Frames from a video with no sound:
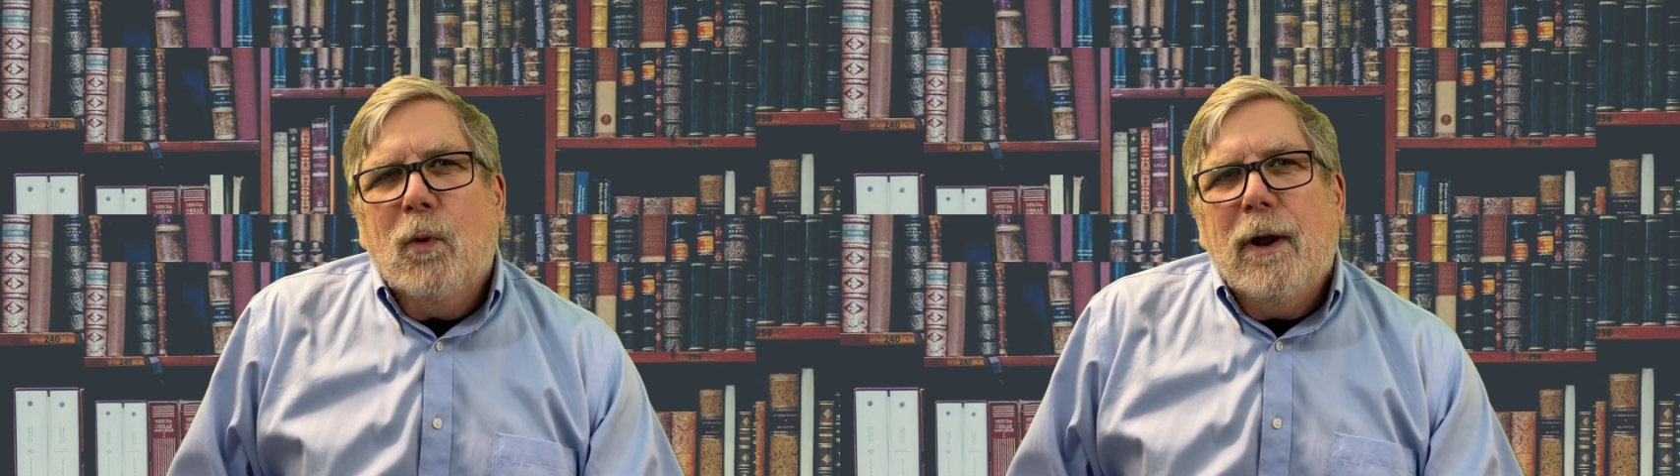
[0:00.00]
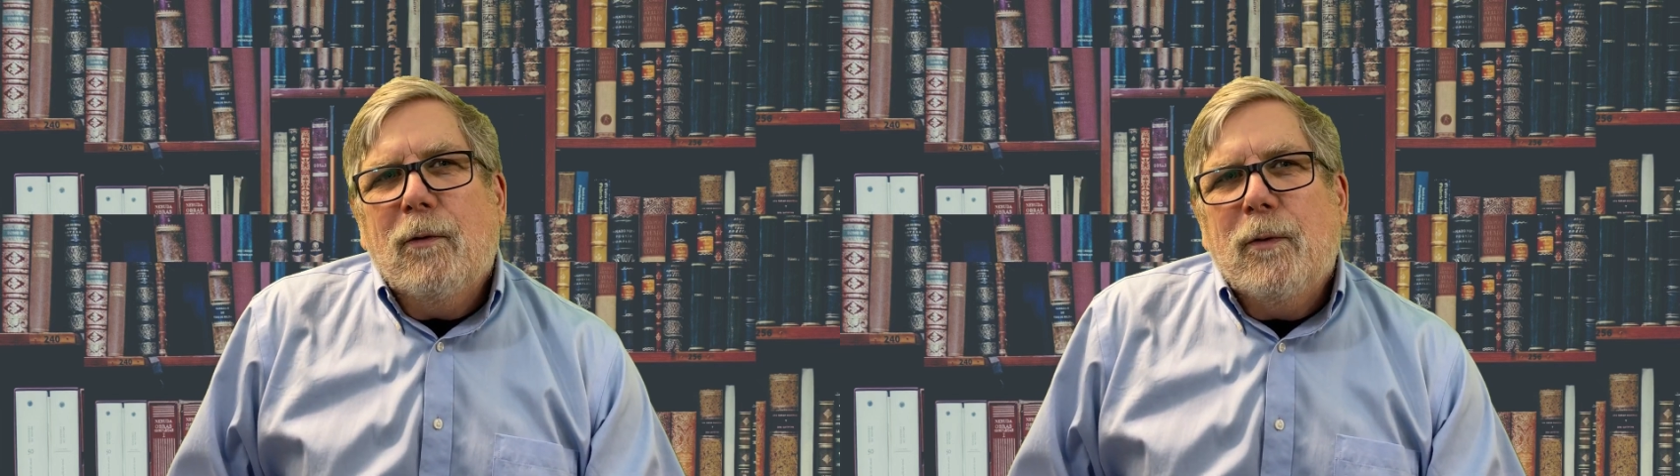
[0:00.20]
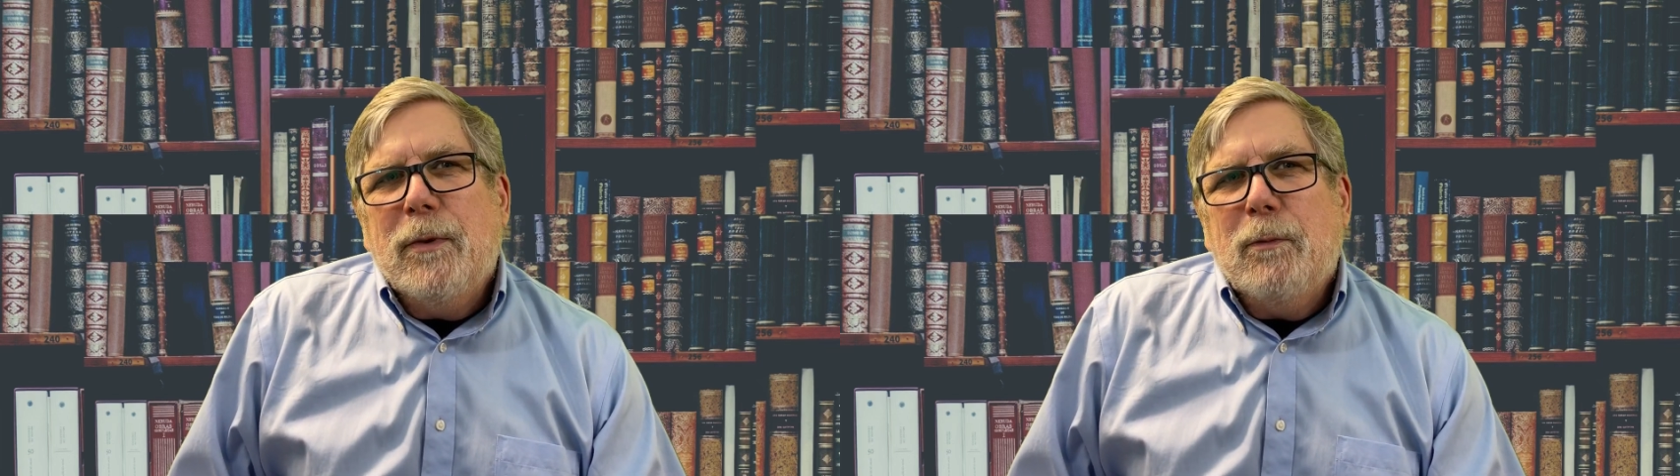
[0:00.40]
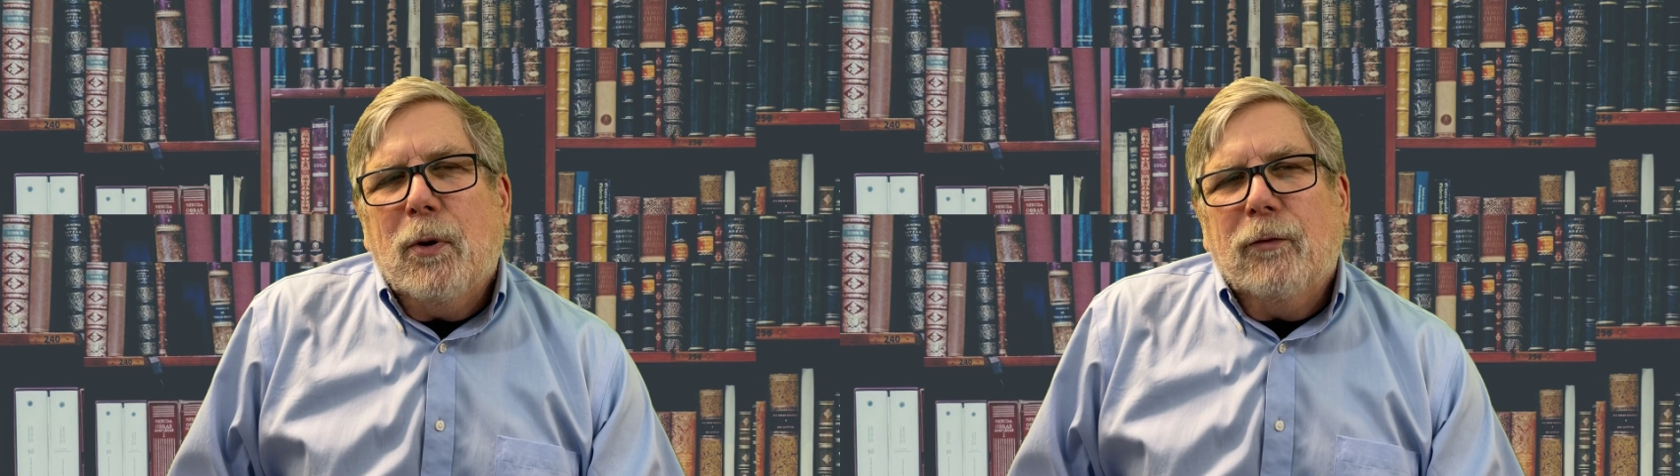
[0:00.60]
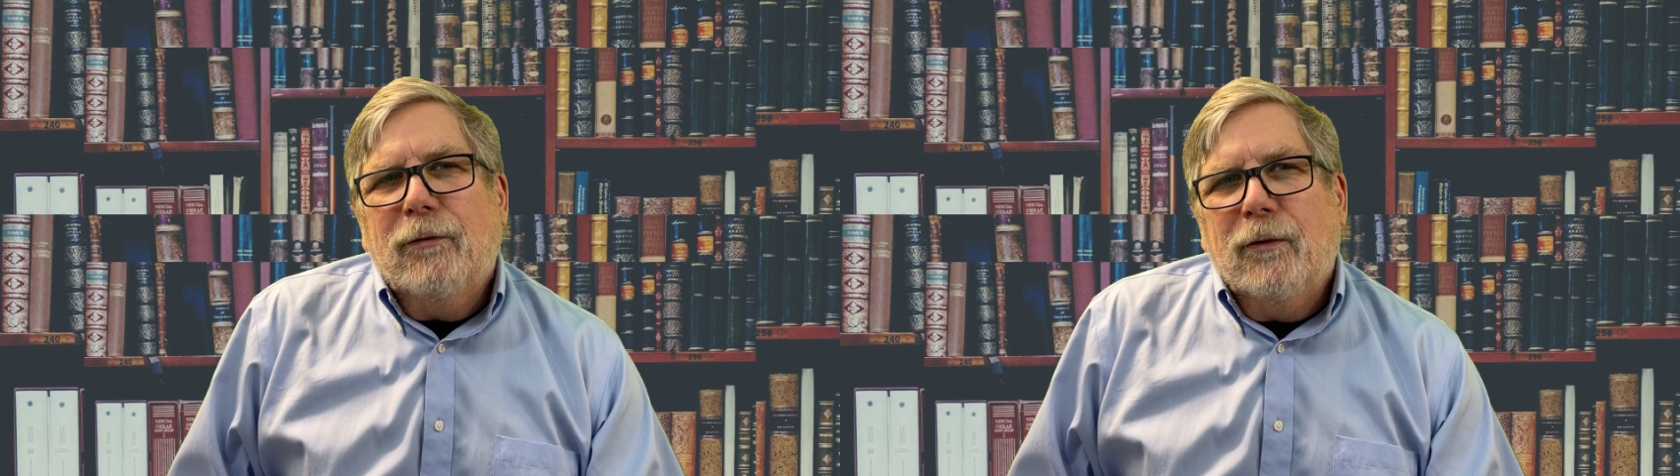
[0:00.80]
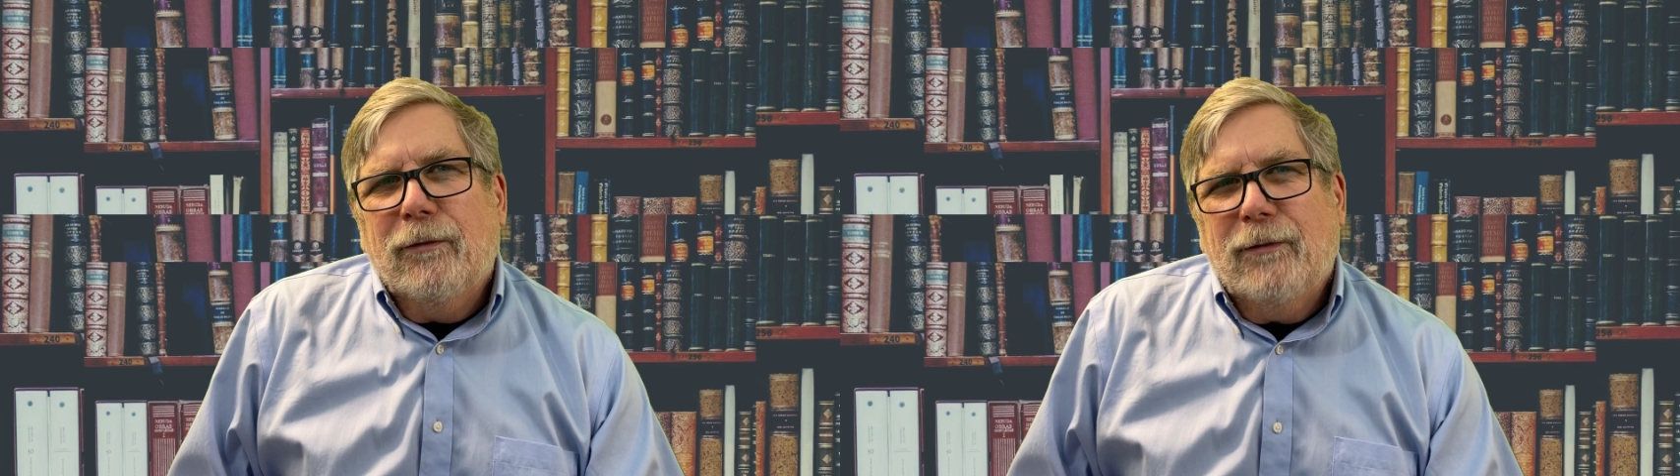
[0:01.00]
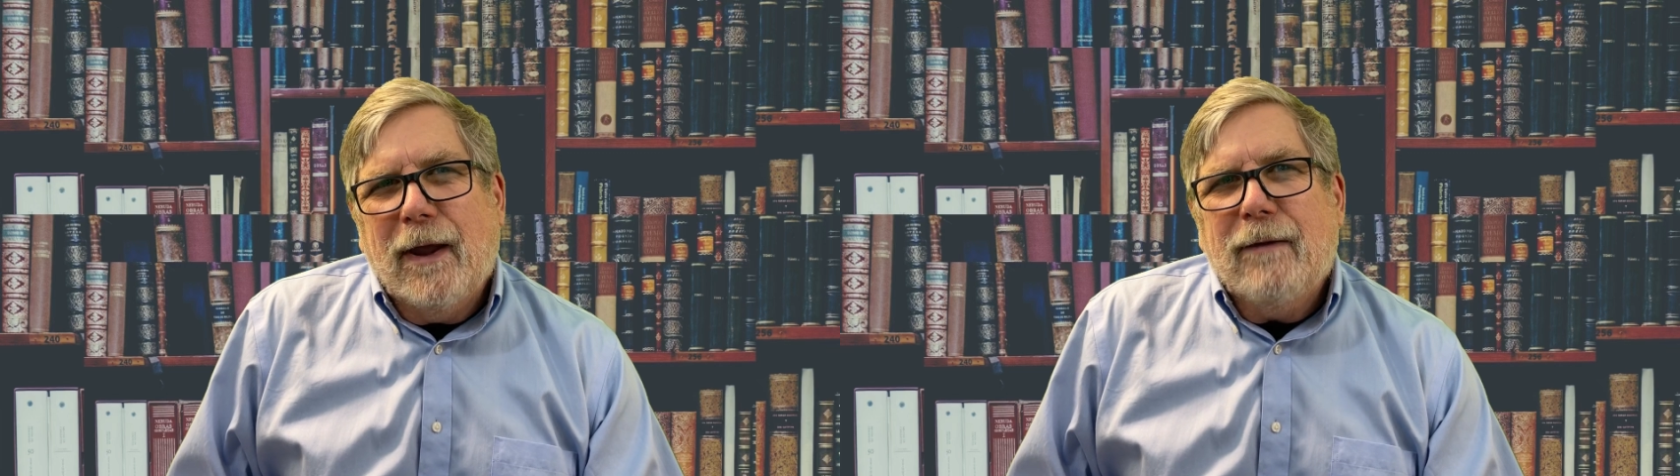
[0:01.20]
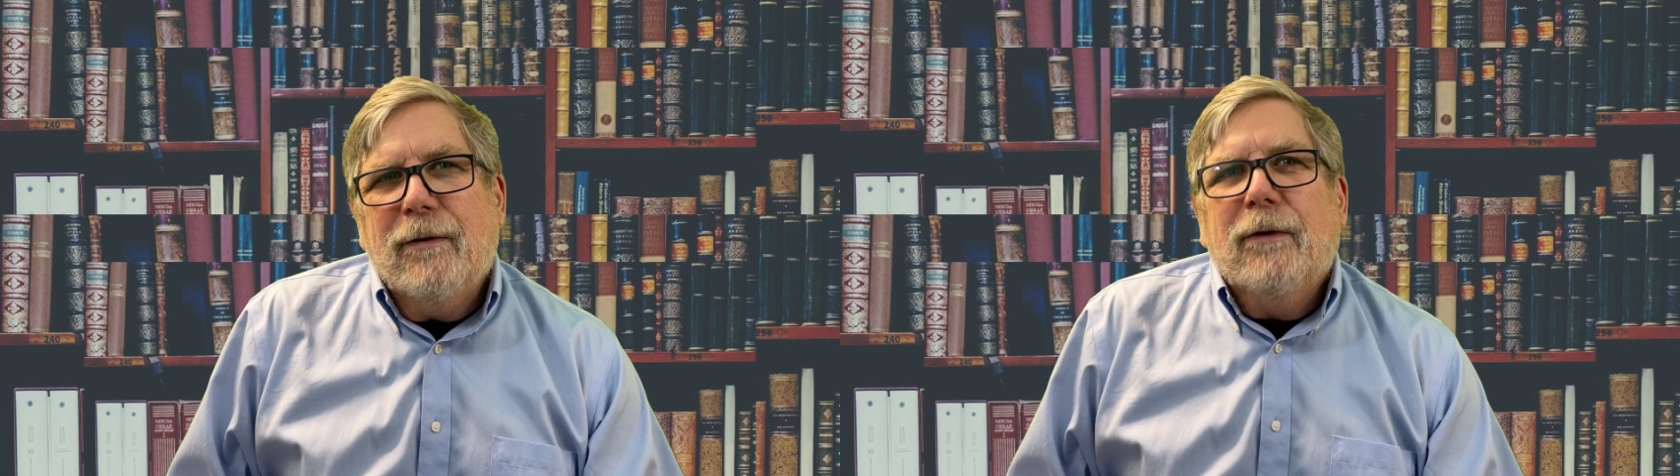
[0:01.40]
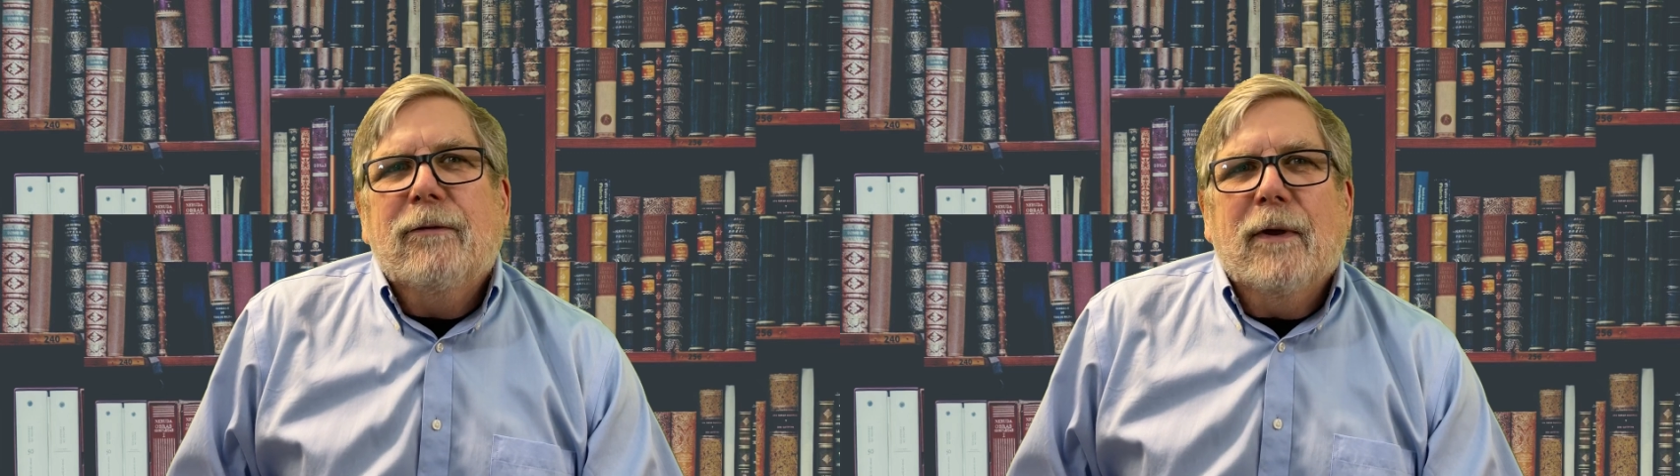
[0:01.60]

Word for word: way would be personal savings.